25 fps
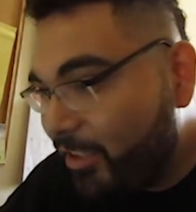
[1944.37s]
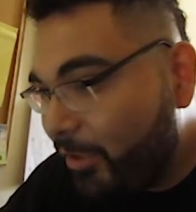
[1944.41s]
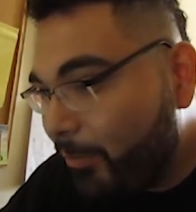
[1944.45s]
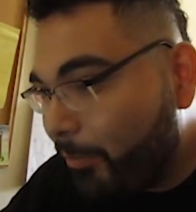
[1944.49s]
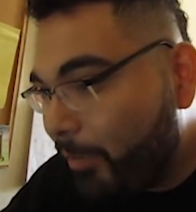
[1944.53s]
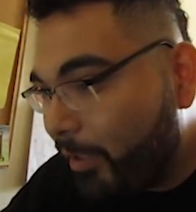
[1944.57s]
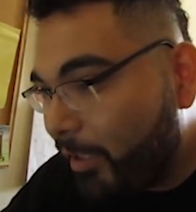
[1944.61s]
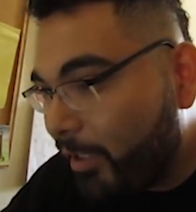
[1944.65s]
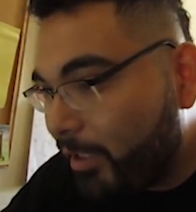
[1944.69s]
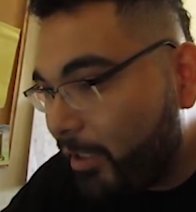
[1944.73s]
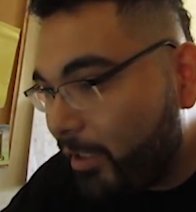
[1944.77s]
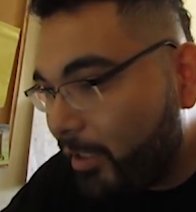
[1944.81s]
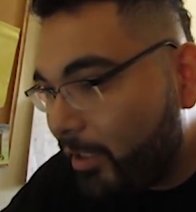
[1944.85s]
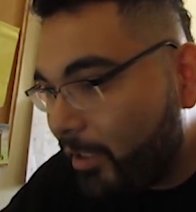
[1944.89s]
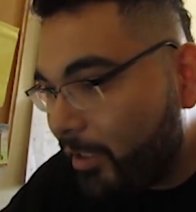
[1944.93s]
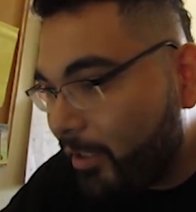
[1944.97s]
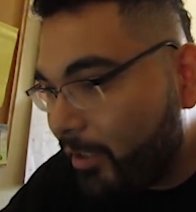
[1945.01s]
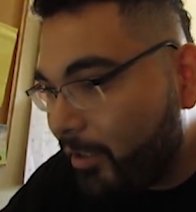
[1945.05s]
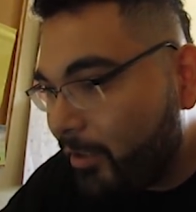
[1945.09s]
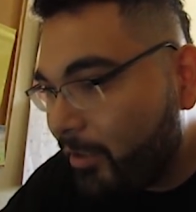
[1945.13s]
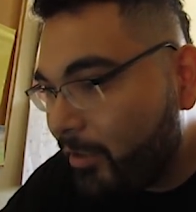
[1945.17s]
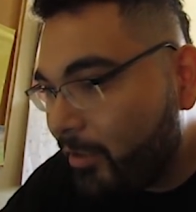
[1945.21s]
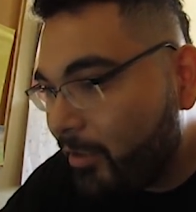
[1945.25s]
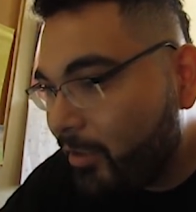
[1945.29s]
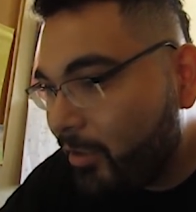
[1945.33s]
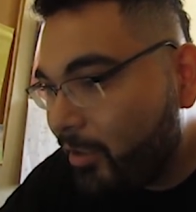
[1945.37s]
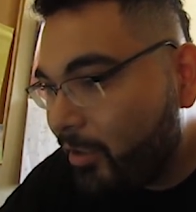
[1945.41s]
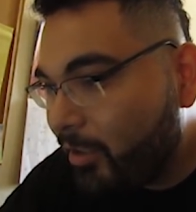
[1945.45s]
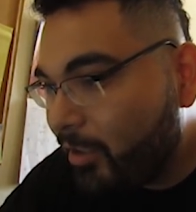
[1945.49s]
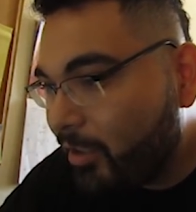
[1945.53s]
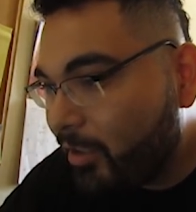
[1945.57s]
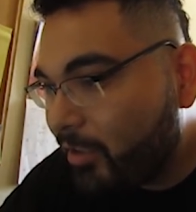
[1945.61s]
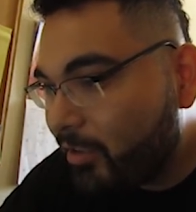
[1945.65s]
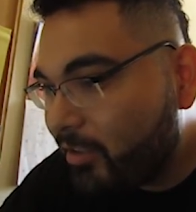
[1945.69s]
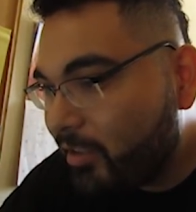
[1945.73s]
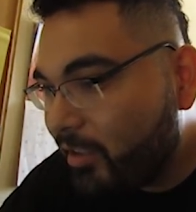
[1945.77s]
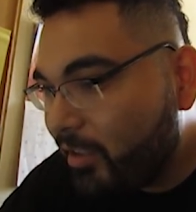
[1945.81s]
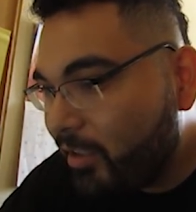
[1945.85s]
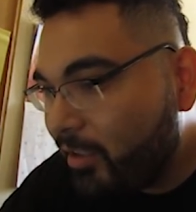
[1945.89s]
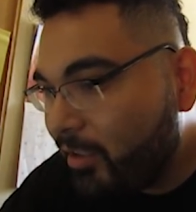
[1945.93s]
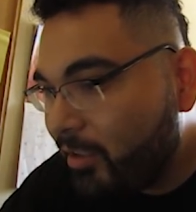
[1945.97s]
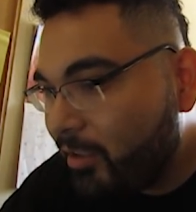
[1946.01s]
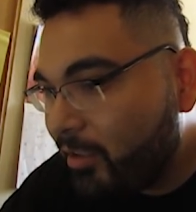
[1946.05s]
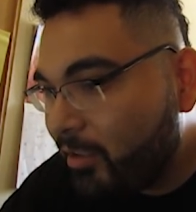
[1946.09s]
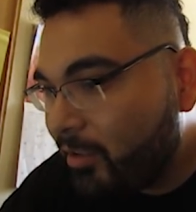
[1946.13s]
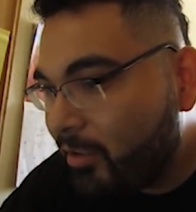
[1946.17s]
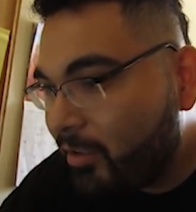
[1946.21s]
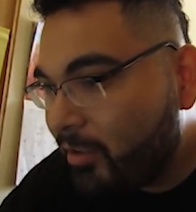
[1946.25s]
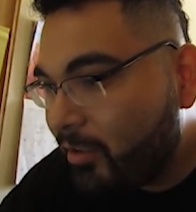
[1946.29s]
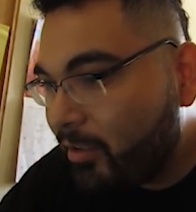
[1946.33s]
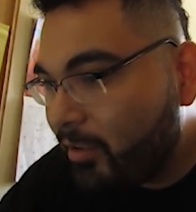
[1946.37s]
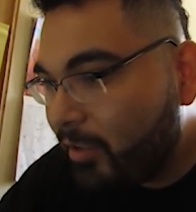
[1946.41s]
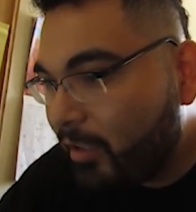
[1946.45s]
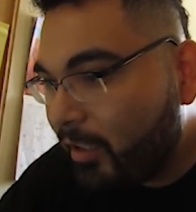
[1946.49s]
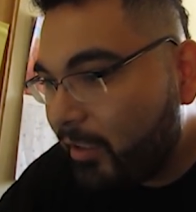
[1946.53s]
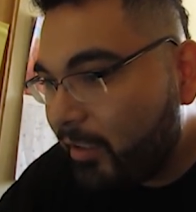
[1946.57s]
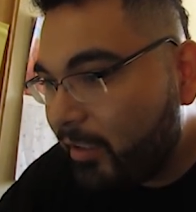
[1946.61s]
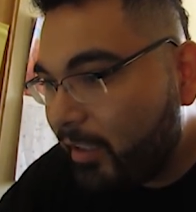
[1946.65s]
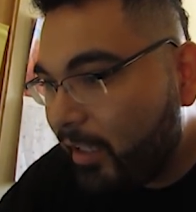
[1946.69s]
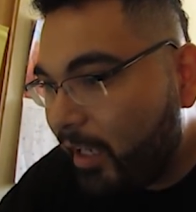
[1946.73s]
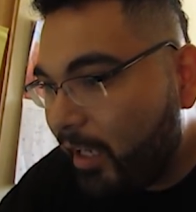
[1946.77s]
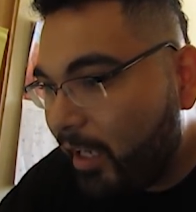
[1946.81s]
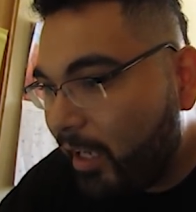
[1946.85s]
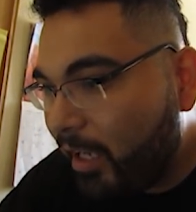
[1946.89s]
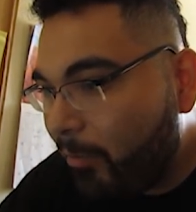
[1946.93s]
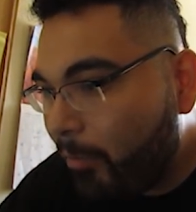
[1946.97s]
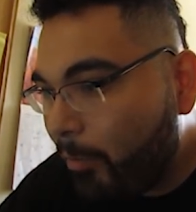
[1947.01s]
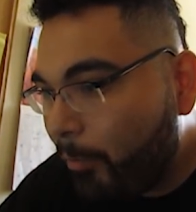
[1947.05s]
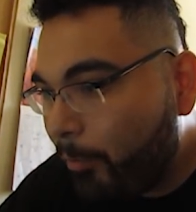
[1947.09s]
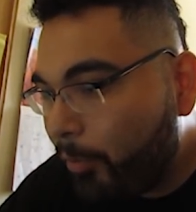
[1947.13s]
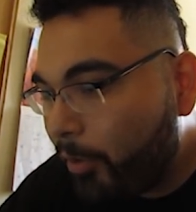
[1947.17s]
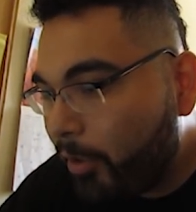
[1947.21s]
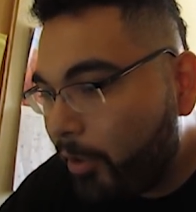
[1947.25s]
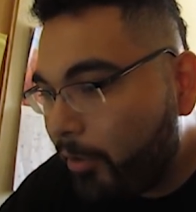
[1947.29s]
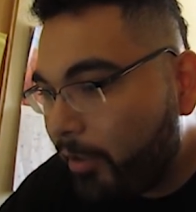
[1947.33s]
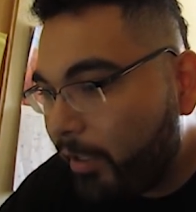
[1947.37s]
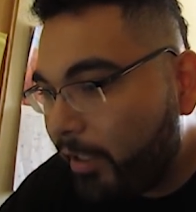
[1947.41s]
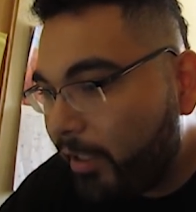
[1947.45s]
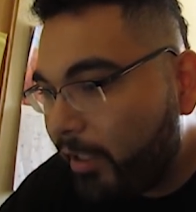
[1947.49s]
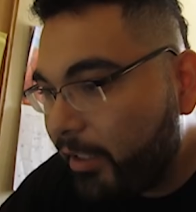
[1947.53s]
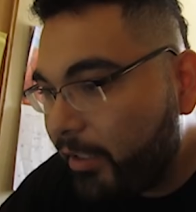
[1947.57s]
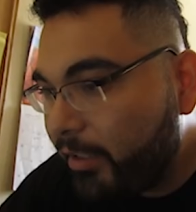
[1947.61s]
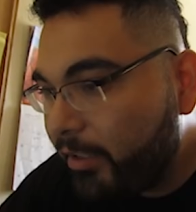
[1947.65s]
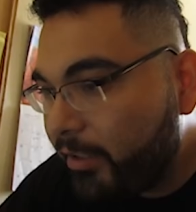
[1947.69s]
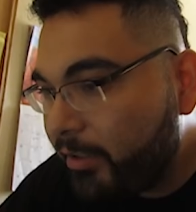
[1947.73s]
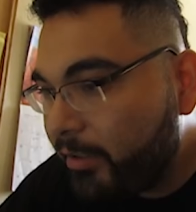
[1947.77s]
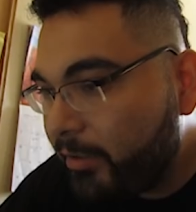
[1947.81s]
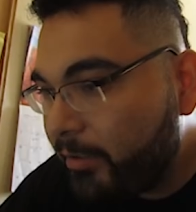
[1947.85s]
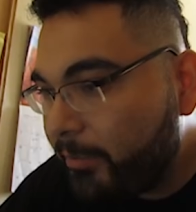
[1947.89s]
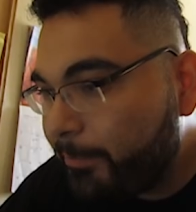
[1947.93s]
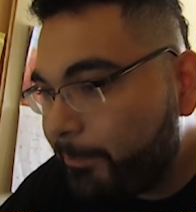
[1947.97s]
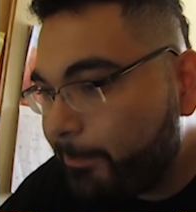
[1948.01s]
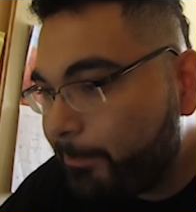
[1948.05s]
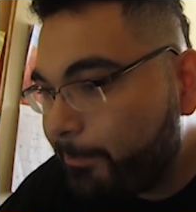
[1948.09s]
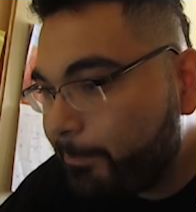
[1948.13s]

But look, see, like that. I'm gonna put it right here.